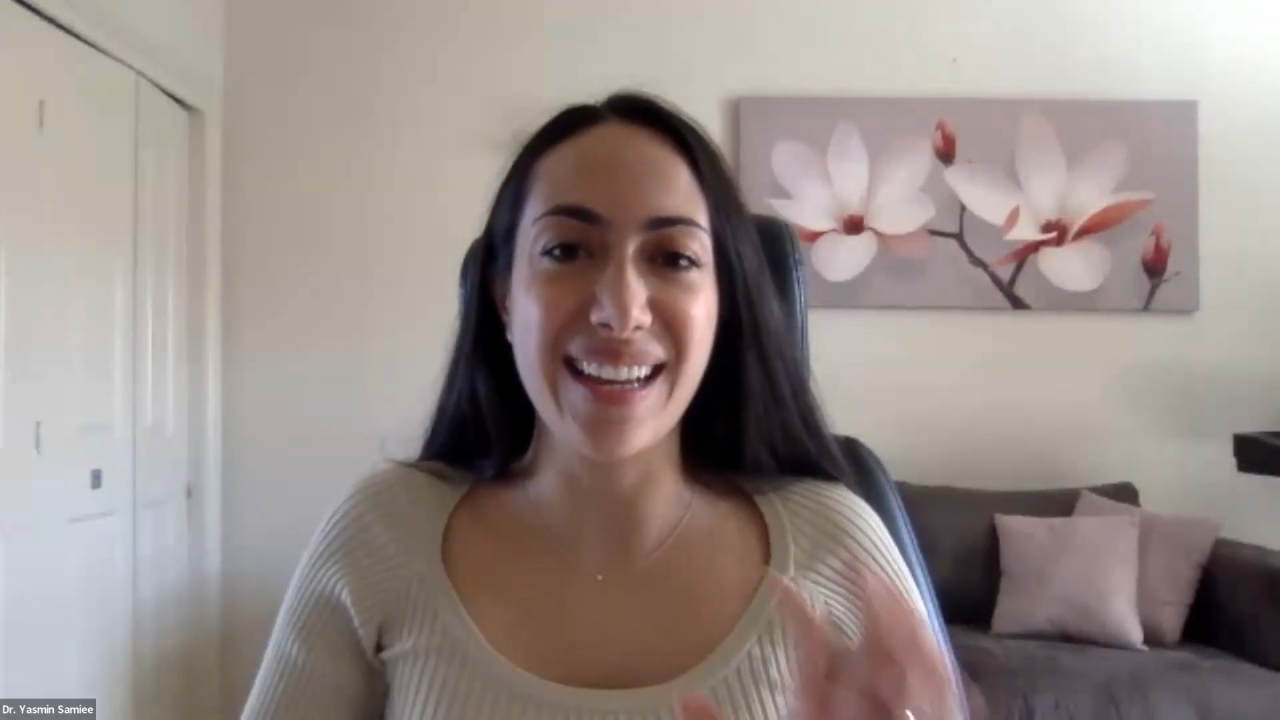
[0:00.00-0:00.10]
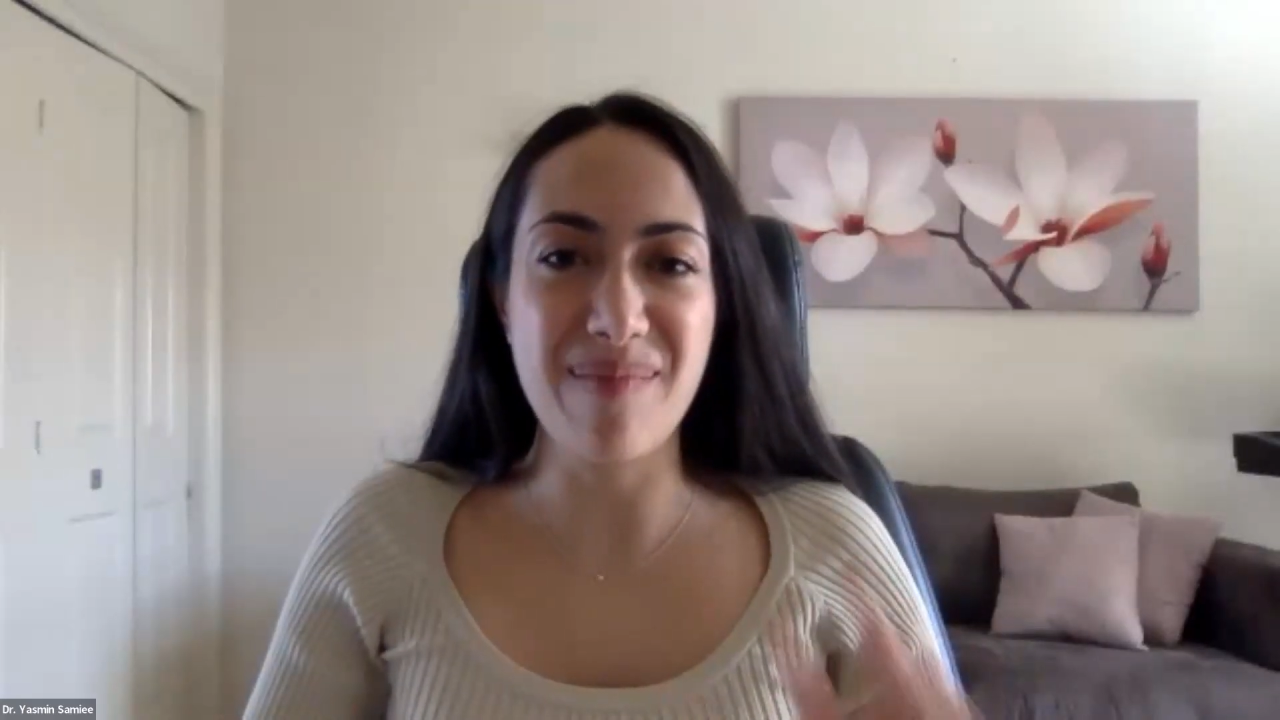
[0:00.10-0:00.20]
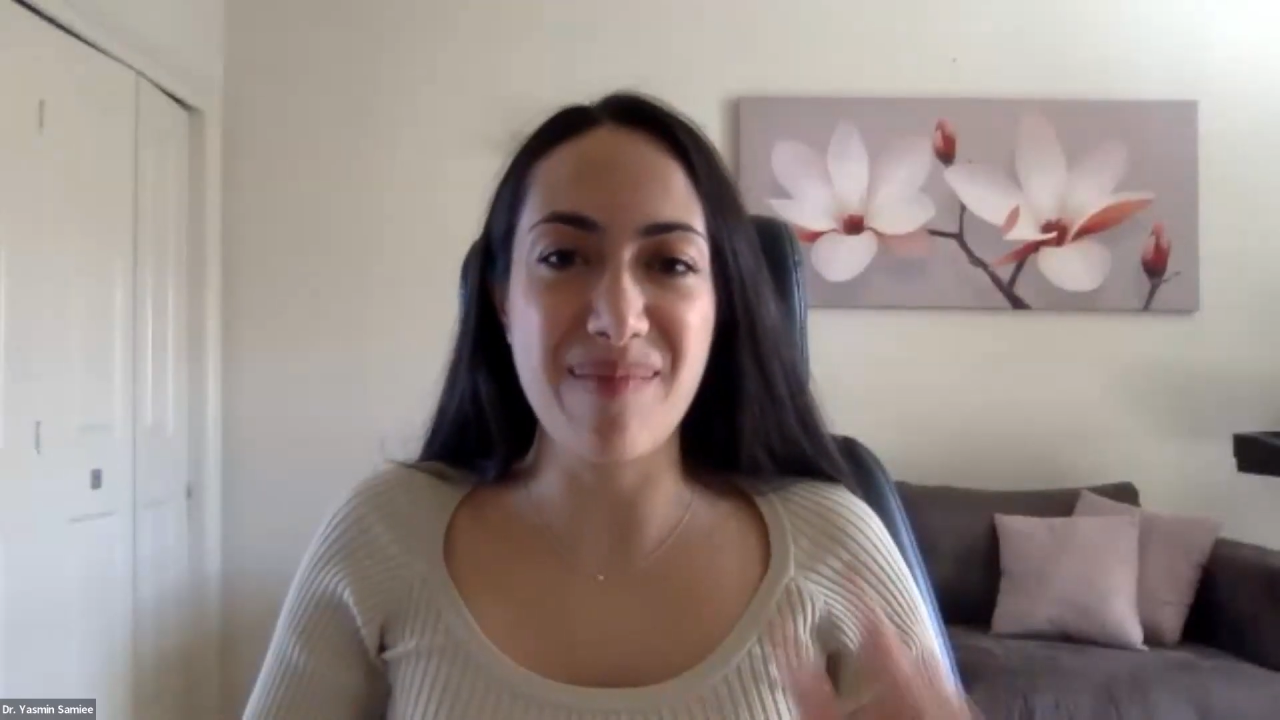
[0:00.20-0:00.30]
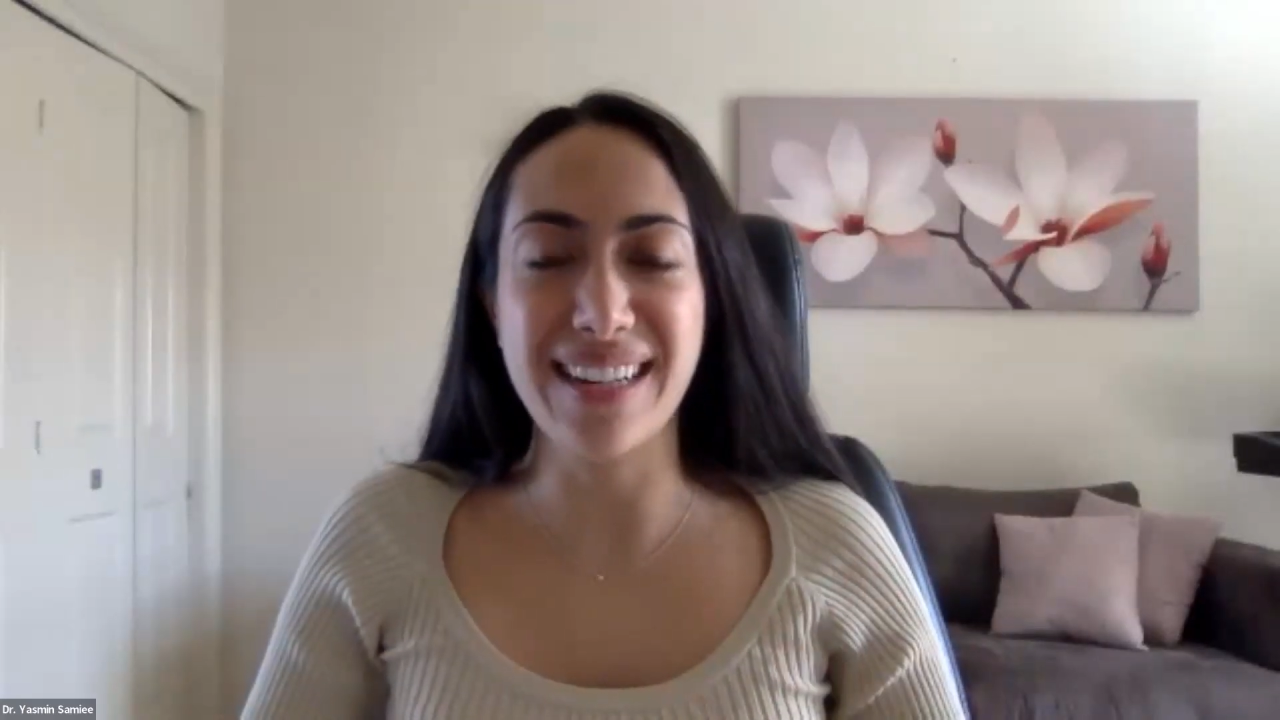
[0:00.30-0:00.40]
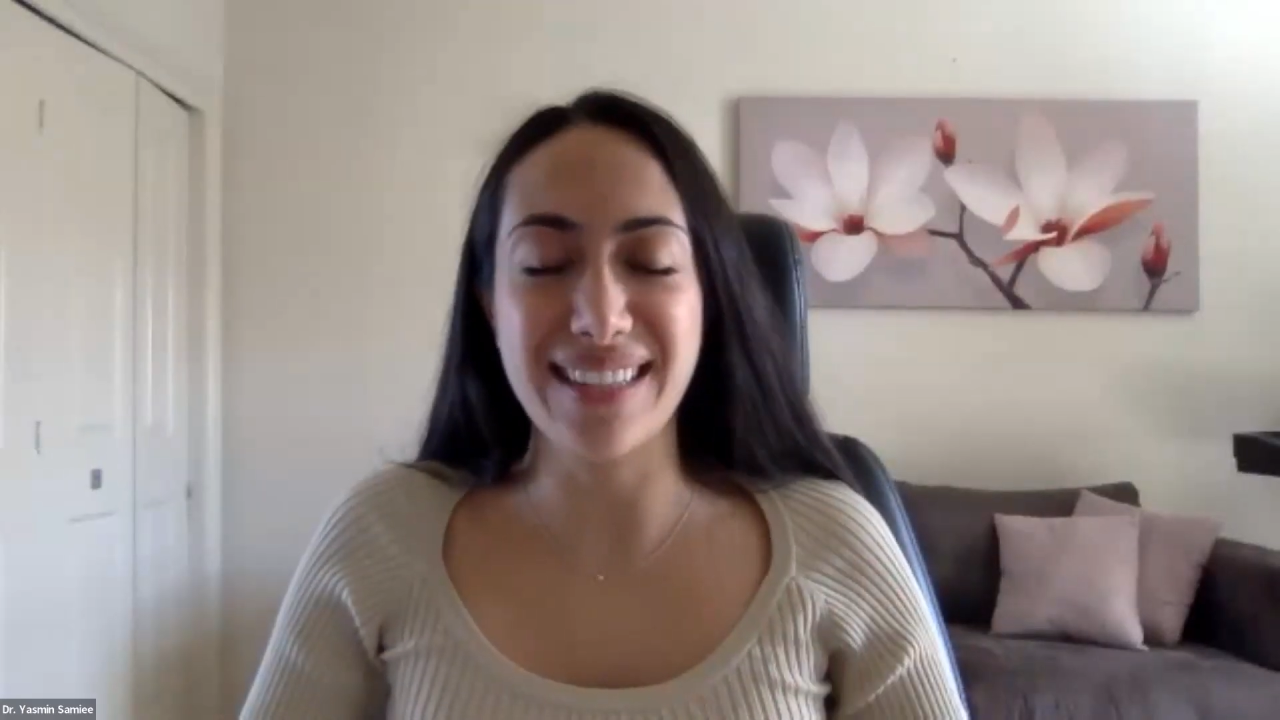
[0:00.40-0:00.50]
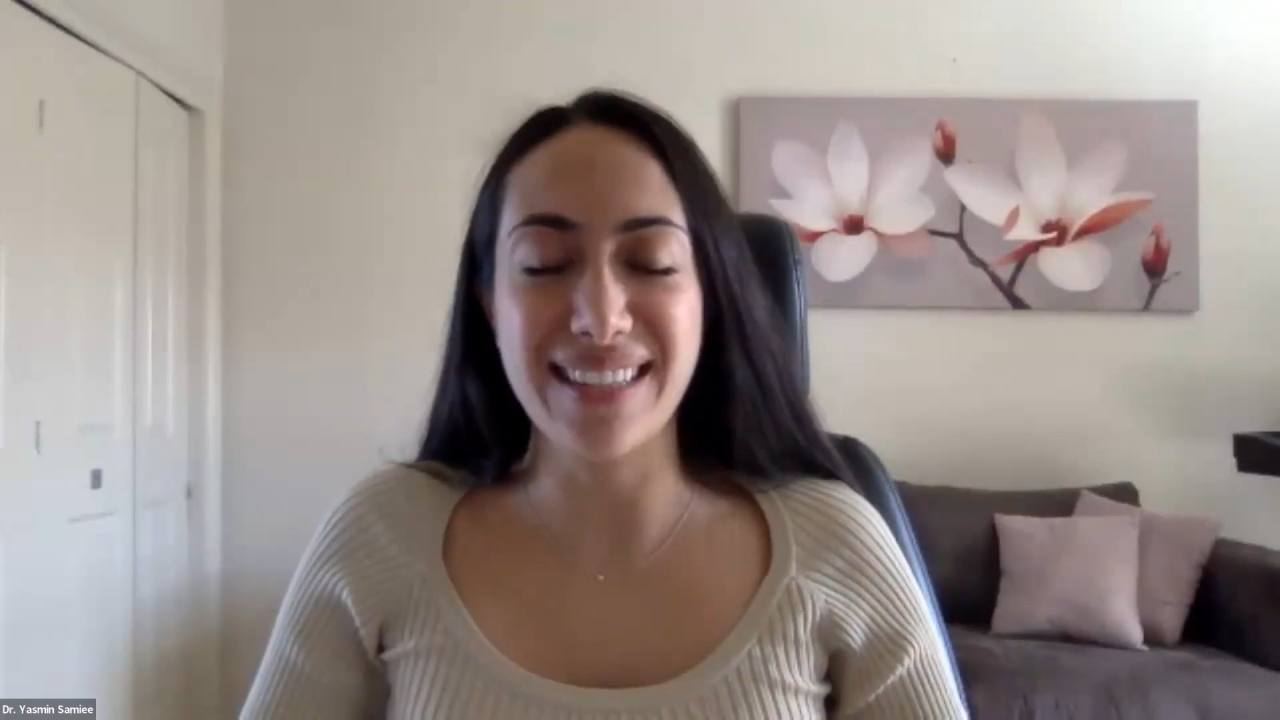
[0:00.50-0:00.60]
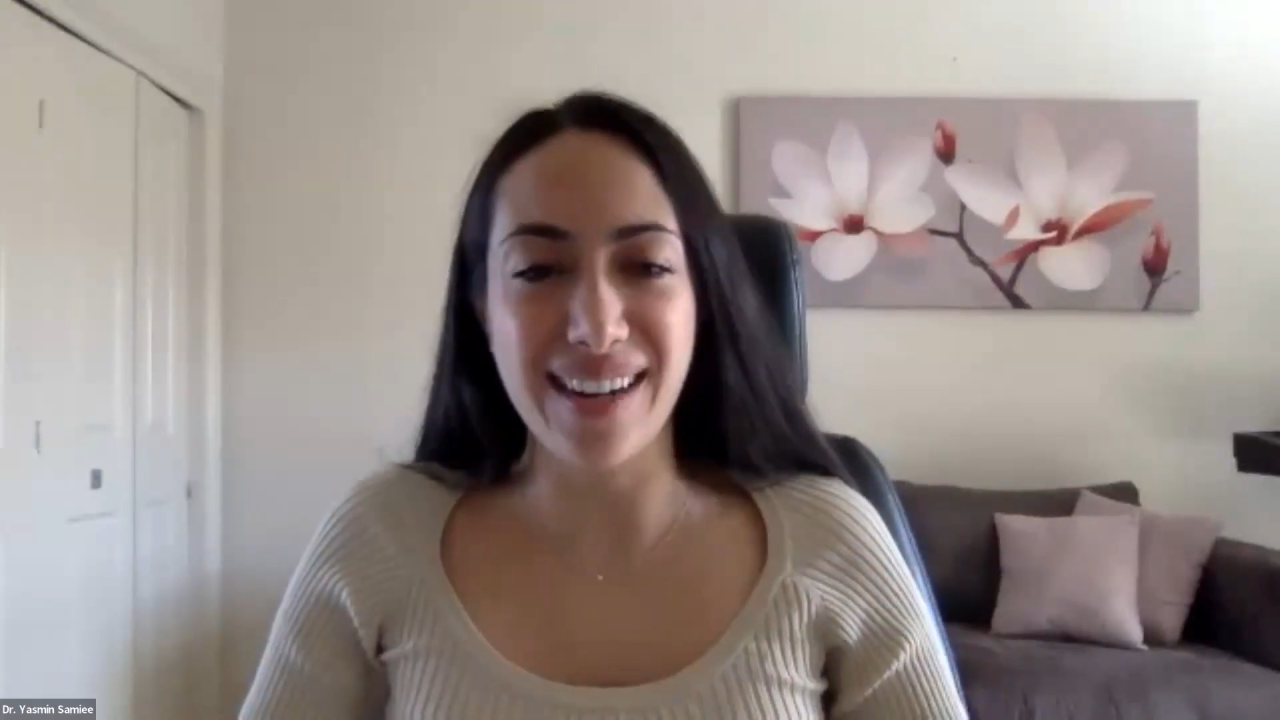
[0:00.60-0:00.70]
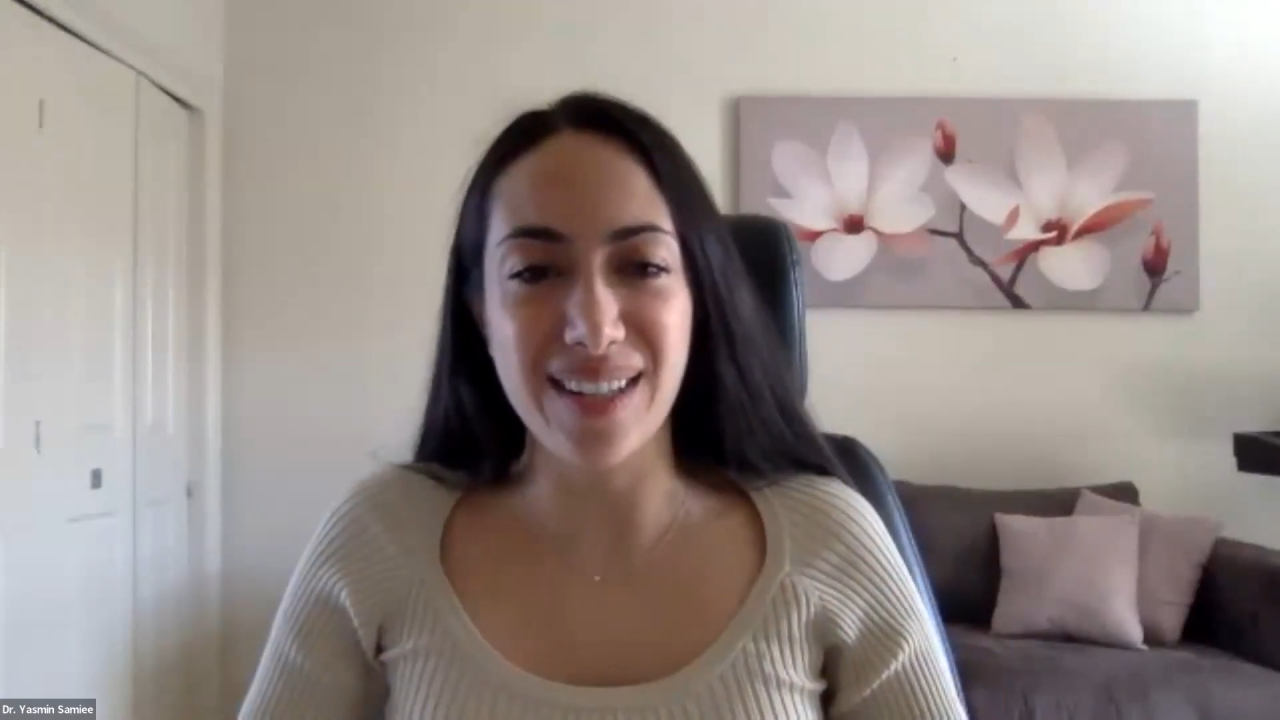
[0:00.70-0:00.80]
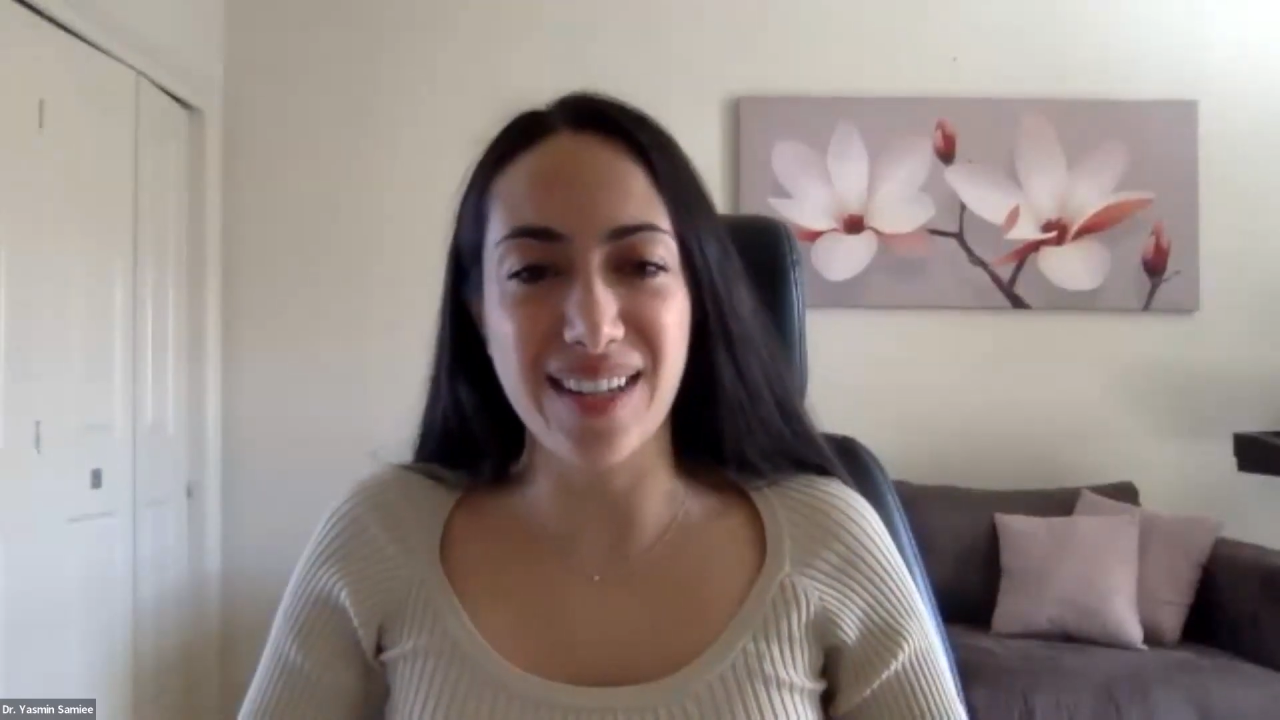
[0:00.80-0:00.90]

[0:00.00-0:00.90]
in my entire